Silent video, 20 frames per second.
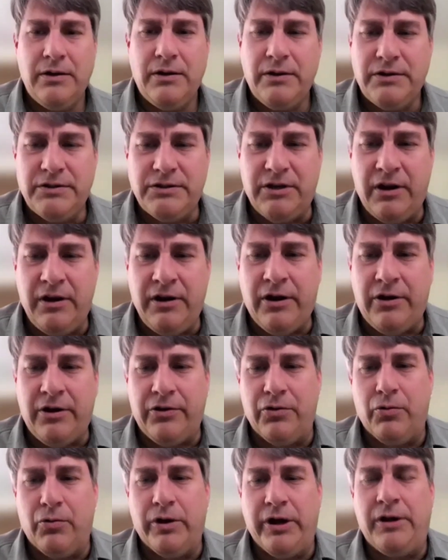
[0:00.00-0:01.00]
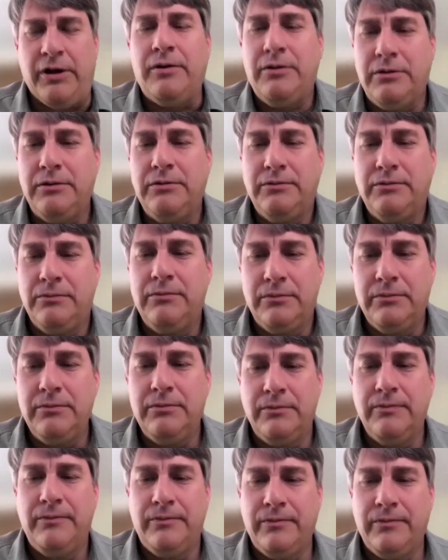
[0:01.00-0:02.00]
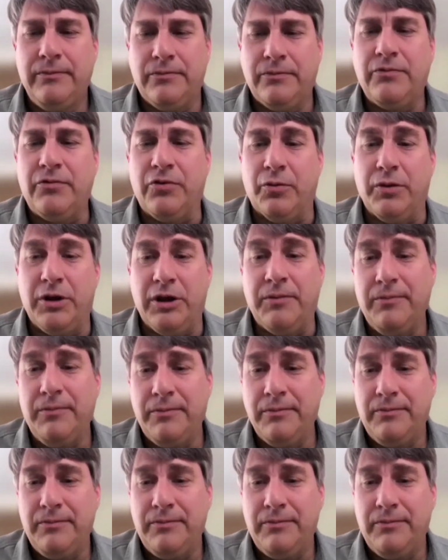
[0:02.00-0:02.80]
Staying out of the way for me,